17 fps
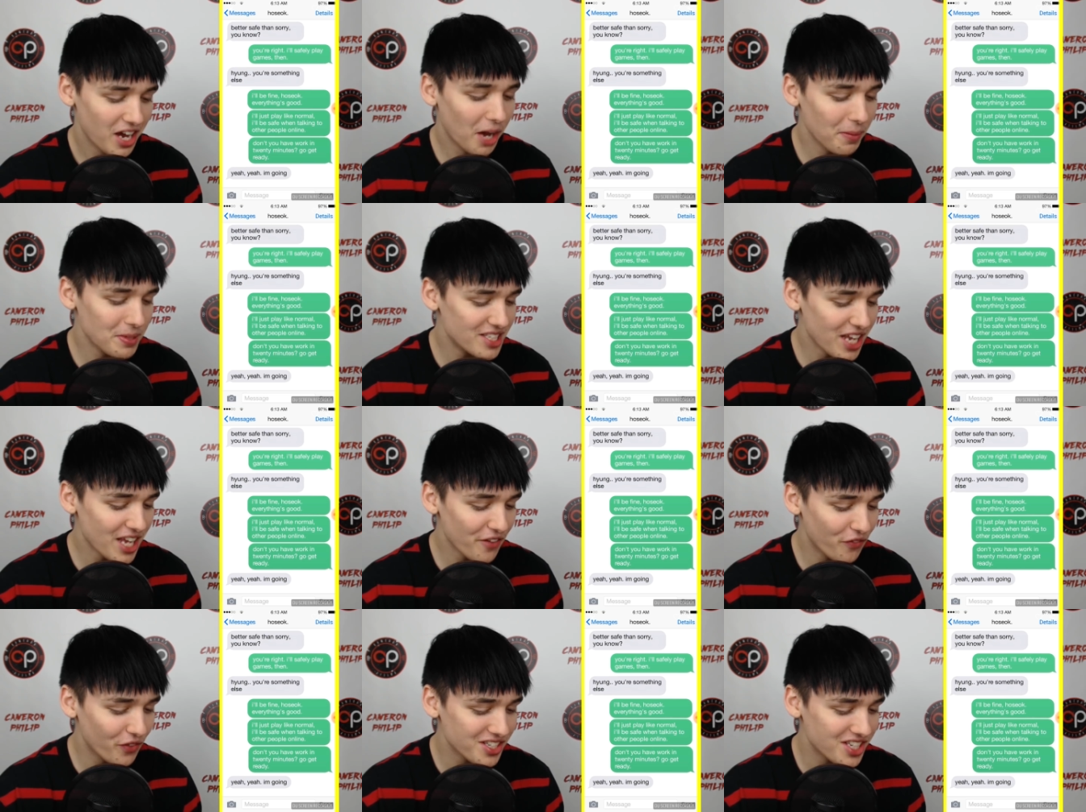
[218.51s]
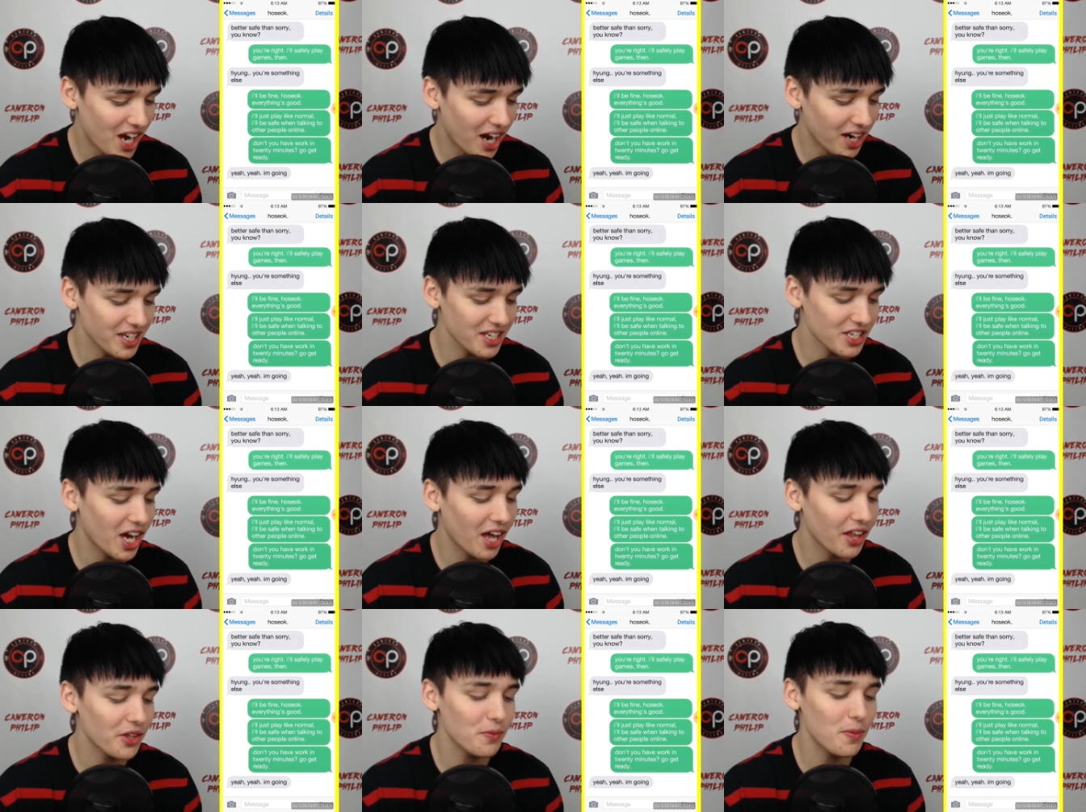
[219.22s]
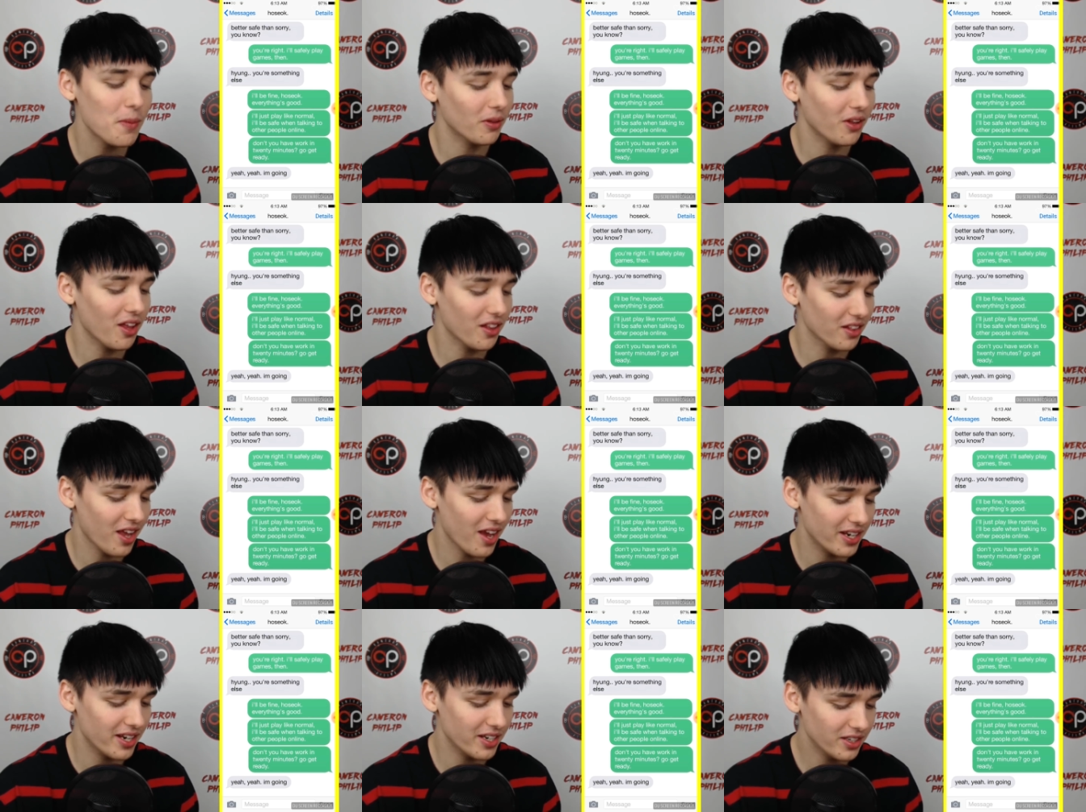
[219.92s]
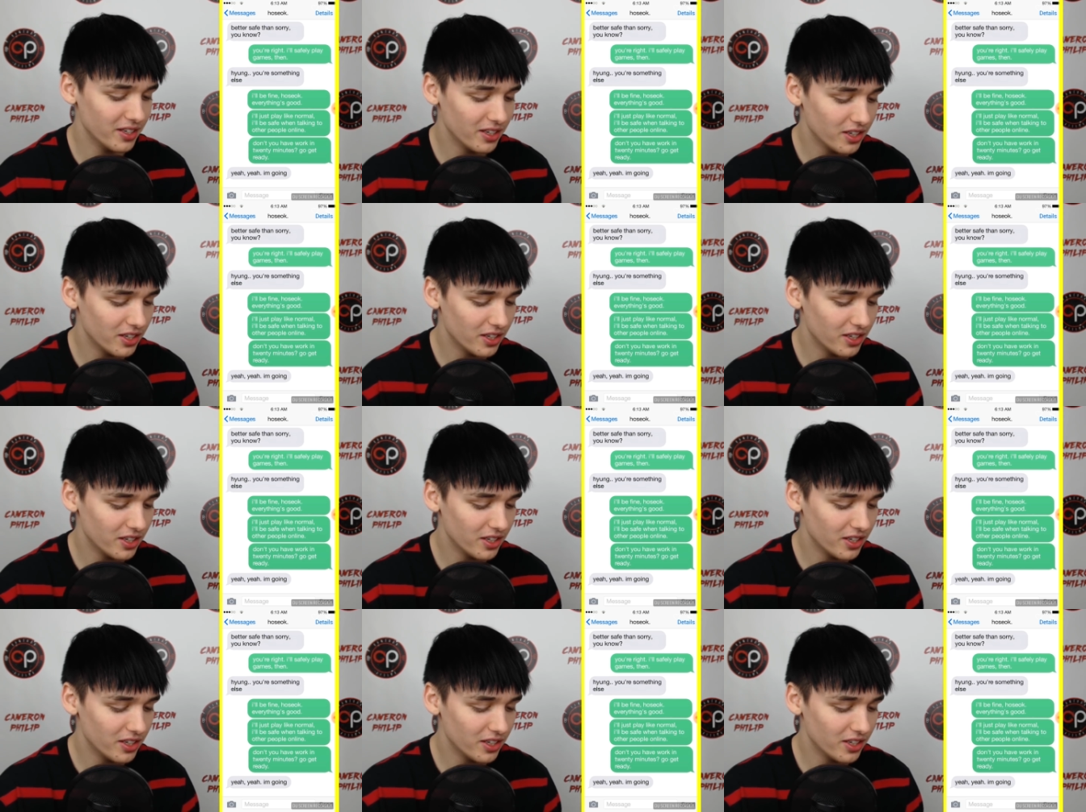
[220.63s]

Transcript: I'll be safe when talking to other people online.